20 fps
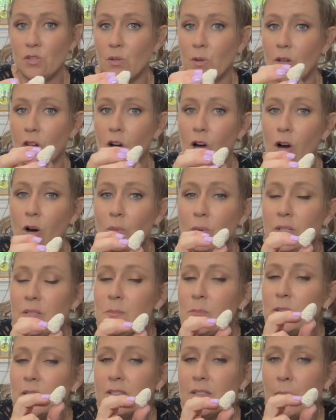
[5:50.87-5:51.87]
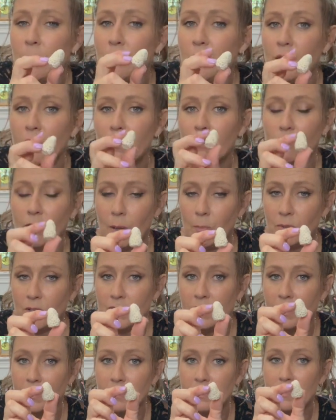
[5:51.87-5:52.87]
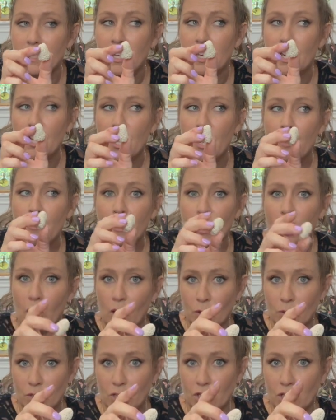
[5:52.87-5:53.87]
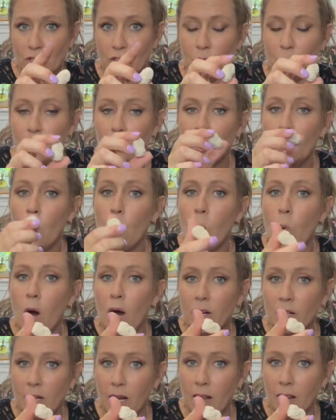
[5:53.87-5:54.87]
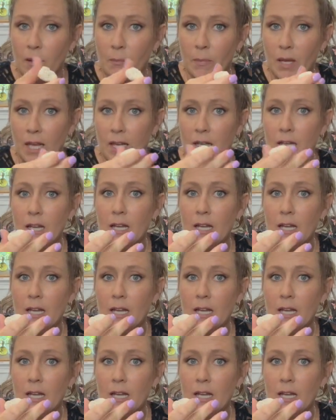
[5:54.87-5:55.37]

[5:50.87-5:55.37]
So I'll always put something that represents the ocean or a water element